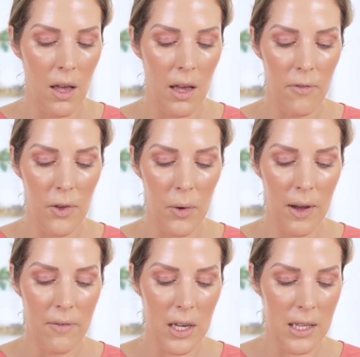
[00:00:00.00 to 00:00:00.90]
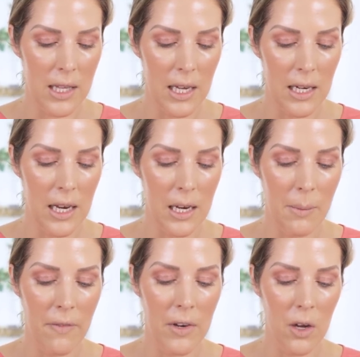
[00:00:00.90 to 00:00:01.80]
If you have not seen any of
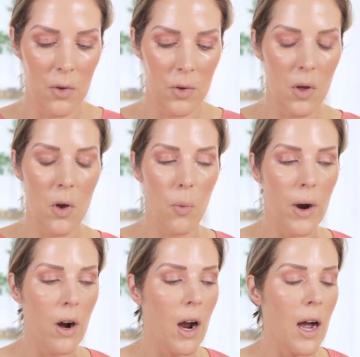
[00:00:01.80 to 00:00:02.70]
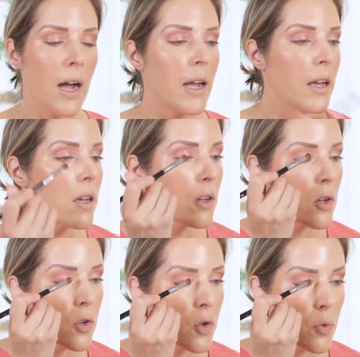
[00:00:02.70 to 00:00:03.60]
my videos where I
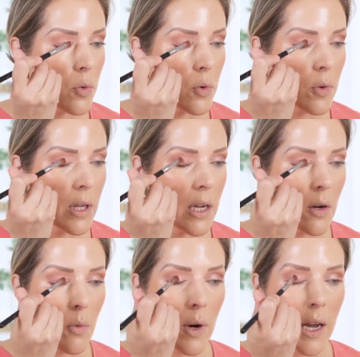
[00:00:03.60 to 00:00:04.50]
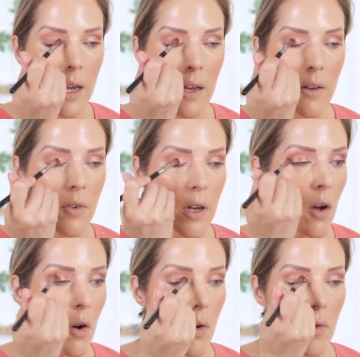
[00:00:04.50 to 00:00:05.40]
truly rave
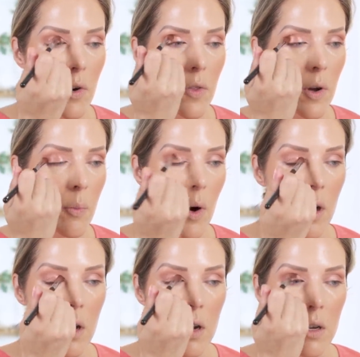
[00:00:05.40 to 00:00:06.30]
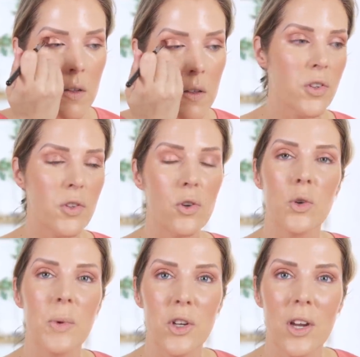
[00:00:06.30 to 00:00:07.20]
over their products,
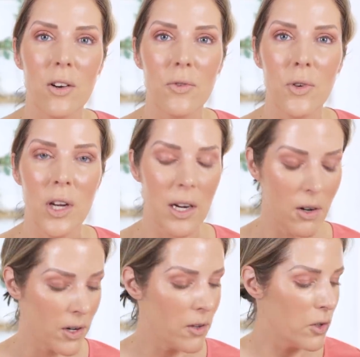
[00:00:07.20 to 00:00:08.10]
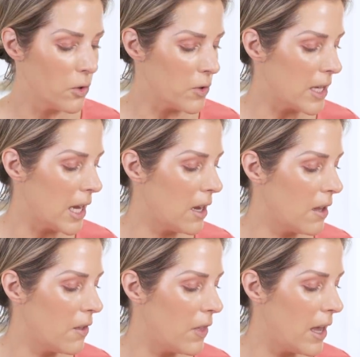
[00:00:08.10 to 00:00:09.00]
search my channel for Jane Iredale and you'll see.
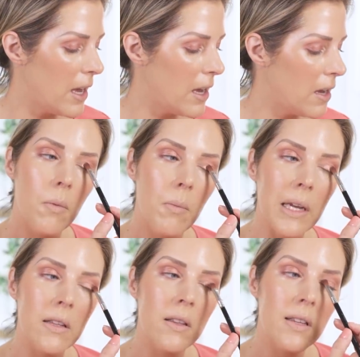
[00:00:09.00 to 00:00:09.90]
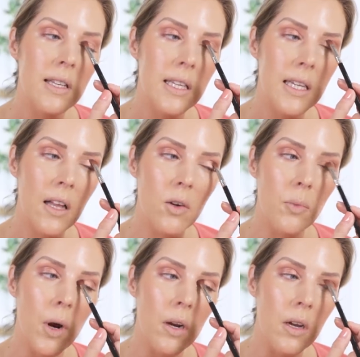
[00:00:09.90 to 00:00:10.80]
They make stellar
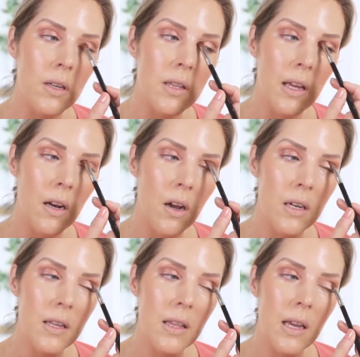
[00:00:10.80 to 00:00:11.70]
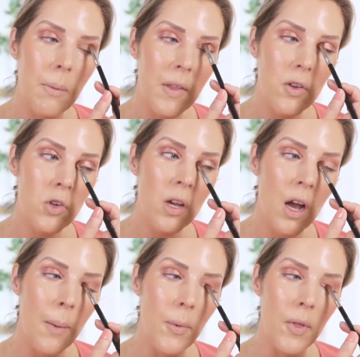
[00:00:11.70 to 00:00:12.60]
products. And honestly, I mean, there's a
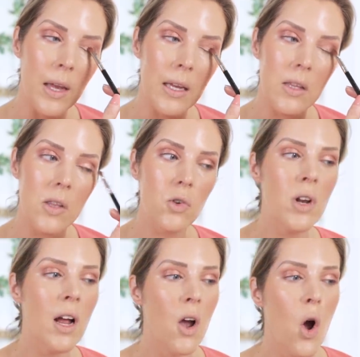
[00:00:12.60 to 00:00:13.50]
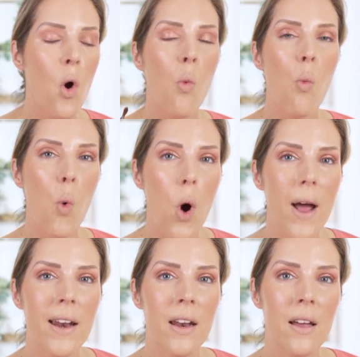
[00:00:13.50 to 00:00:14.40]
couple things. There's not
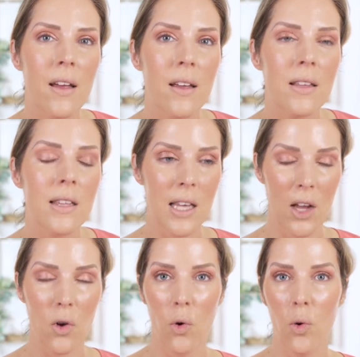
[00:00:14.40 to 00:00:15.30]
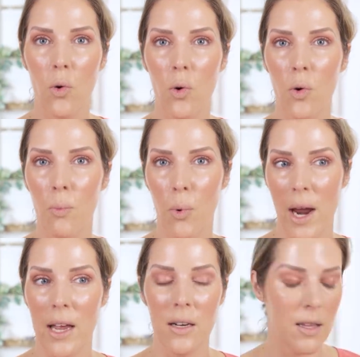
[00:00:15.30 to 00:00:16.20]
one single
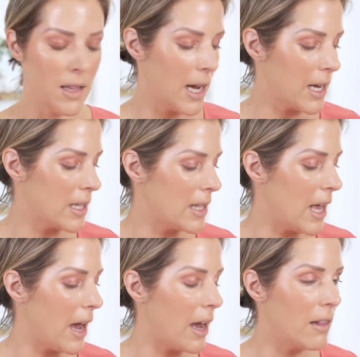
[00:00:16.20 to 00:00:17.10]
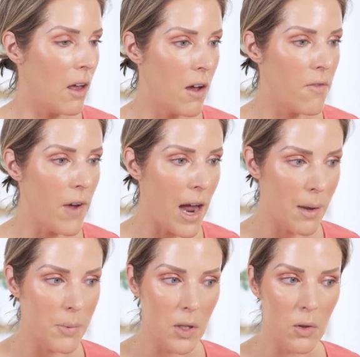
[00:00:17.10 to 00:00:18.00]
brand that I can say I love
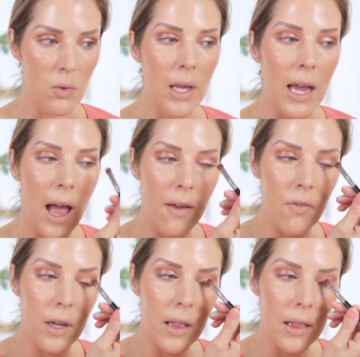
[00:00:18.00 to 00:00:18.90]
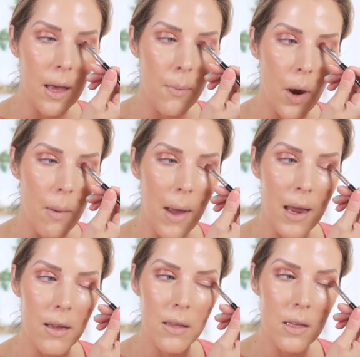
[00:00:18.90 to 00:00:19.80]
absolutely everything that brand
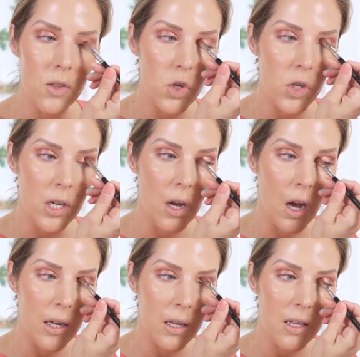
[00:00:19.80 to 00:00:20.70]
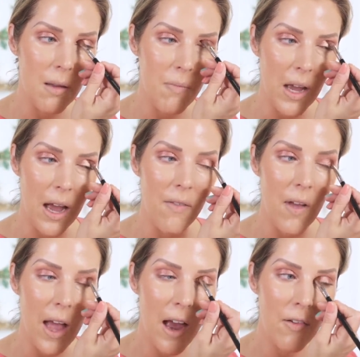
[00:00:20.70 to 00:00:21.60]
makes. It's just not something I've
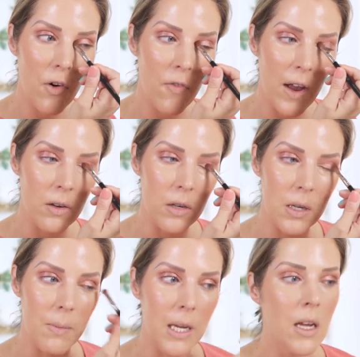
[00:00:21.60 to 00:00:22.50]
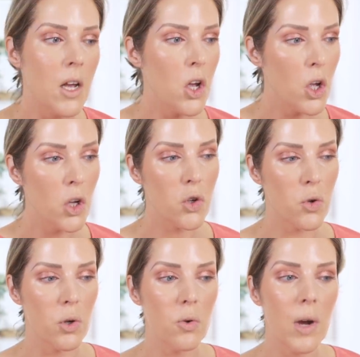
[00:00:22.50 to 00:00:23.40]
ever found to be
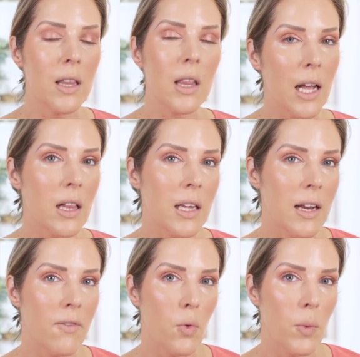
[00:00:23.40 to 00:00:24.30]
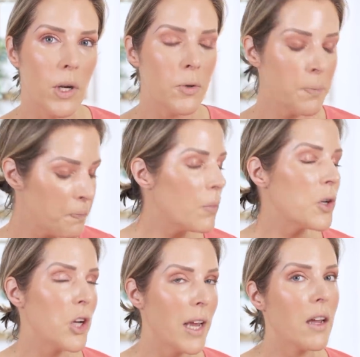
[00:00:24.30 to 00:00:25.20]
true and likely never will. But
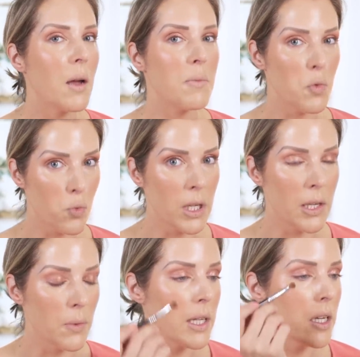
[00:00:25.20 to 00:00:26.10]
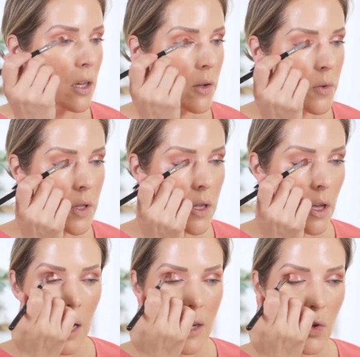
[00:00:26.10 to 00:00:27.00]
Jane comes really, really close.
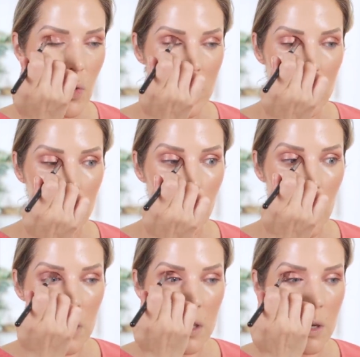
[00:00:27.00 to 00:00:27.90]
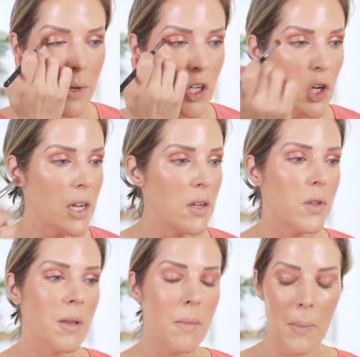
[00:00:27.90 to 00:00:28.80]
I trust their products so much. I
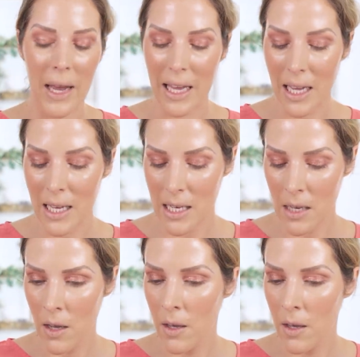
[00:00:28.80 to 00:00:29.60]
use them in my kit.